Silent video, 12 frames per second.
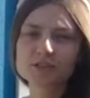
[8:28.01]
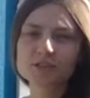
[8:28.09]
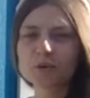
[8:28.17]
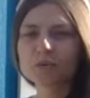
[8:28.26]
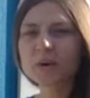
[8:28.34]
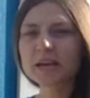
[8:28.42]

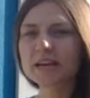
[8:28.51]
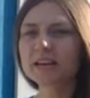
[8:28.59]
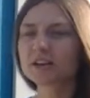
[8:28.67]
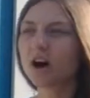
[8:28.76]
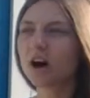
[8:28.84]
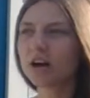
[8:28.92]
so if we can
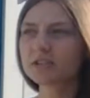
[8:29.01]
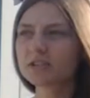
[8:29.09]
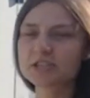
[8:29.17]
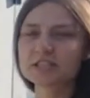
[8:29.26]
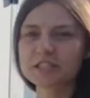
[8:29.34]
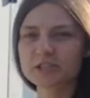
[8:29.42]

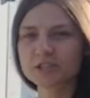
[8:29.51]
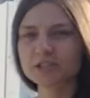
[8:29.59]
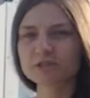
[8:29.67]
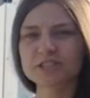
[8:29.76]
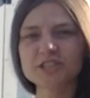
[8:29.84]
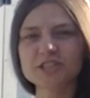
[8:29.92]
consciously
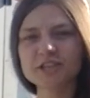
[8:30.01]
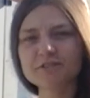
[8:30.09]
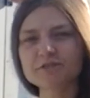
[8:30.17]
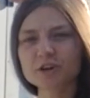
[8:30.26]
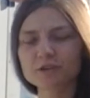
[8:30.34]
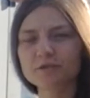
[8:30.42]
choose to
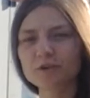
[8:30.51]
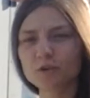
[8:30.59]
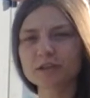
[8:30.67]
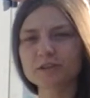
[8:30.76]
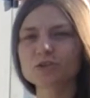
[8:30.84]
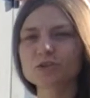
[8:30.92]
shift our
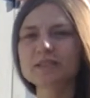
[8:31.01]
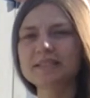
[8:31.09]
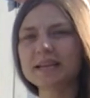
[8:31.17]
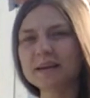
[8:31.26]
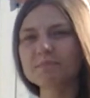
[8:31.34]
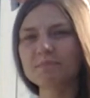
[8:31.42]
focus towards
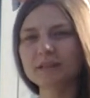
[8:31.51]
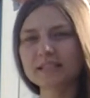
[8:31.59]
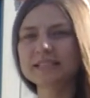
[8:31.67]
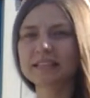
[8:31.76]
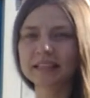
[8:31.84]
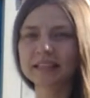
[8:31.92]

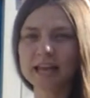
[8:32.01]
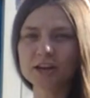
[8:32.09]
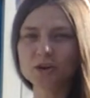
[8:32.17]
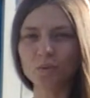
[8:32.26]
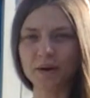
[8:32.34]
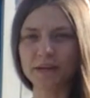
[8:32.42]
implicit
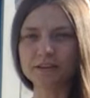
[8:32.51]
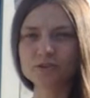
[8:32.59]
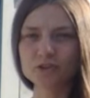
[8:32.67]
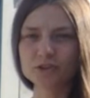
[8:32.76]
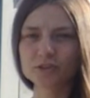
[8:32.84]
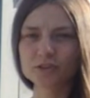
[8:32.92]

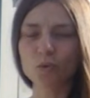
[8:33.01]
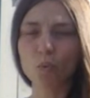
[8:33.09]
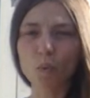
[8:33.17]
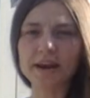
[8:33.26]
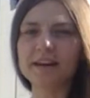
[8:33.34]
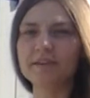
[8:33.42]
language
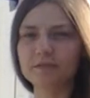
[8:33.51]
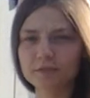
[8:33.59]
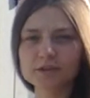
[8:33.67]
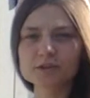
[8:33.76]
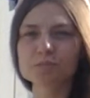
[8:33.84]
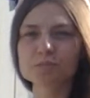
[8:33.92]
when it
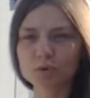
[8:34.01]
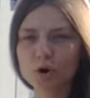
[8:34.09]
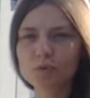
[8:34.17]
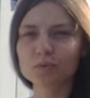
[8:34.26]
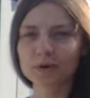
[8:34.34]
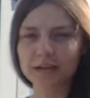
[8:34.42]
feels
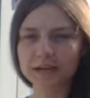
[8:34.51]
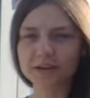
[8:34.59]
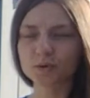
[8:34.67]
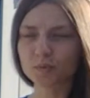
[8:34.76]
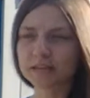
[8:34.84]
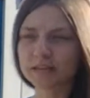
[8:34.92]
appropriate,
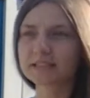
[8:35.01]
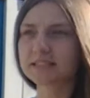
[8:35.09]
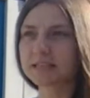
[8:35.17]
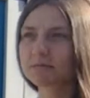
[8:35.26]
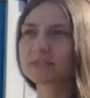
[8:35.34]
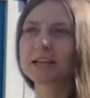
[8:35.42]
or when it
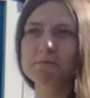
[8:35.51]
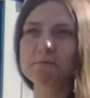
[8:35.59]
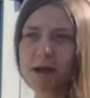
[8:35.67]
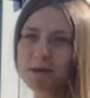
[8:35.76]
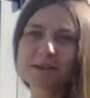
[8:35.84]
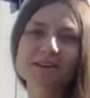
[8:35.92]
seems like it
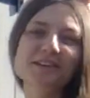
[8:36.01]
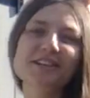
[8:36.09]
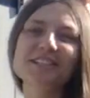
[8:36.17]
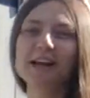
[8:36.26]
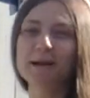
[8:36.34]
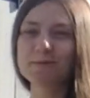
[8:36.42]
might be a
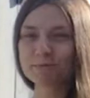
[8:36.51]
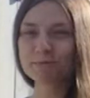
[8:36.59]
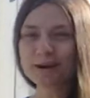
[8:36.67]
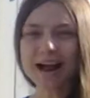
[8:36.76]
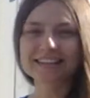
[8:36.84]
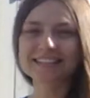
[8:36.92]
good time to
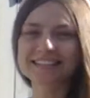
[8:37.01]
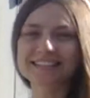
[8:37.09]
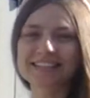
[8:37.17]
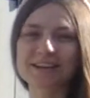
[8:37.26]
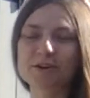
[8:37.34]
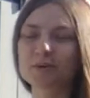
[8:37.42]
practice
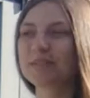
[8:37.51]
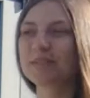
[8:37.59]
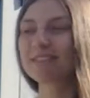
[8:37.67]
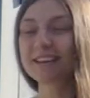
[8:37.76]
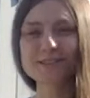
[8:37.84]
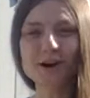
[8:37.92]
it, or when
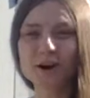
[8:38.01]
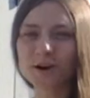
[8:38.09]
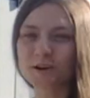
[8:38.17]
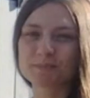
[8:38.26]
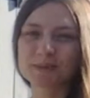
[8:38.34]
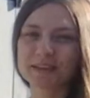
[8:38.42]
things
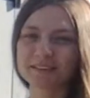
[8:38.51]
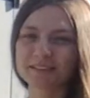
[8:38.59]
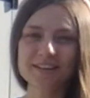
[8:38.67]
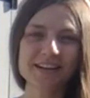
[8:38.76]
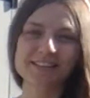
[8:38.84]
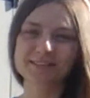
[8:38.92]
aren't being
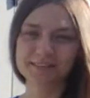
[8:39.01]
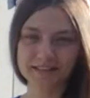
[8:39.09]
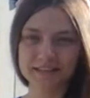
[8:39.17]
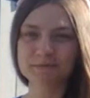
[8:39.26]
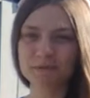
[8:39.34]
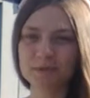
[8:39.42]
effectively
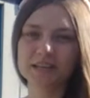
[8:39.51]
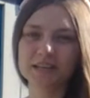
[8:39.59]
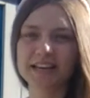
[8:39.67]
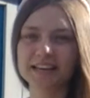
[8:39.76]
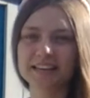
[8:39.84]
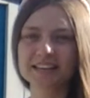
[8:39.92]

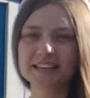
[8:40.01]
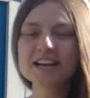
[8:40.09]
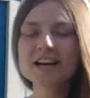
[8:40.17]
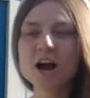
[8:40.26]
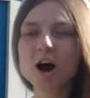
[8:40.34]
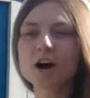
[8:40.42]
communicated,
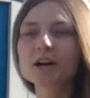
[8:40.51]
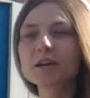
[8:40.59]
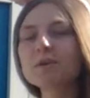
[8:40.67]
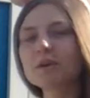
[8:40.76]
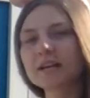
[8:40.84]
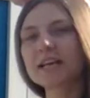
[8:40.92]
our
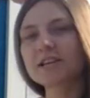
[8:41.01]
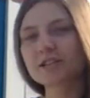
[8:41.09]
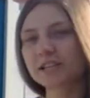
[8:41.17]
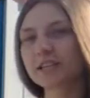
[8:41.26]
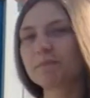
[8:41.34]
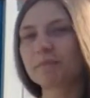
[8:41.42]

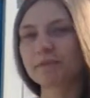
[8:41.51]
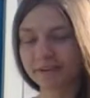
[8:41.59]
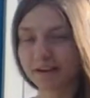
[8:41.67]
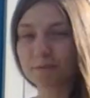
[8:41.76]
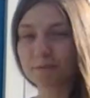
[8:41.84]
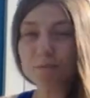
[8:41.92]
communication can
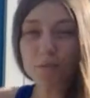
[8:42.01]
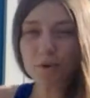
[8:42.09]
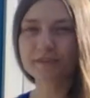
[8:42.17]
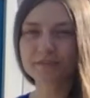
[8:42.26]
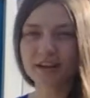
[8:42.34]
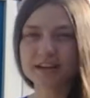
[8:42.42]
become more
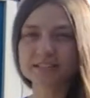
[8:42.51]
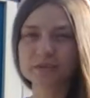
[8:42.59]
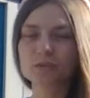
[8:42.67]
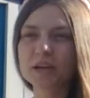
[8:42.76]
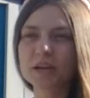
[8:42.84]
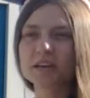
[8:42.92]

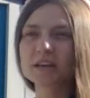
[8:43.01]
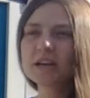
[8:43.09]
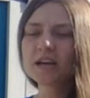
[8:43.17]
effective. We can